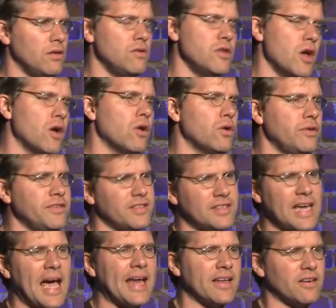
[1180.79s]
known
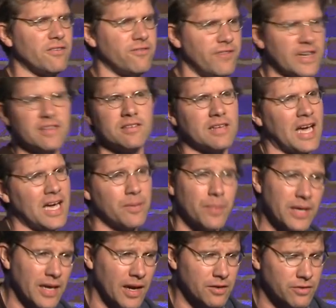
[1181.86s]
static fixed
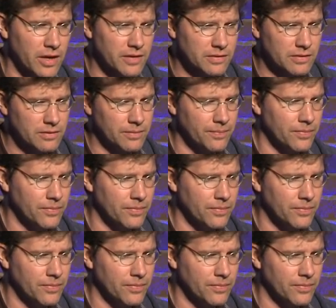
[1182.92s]
IP address.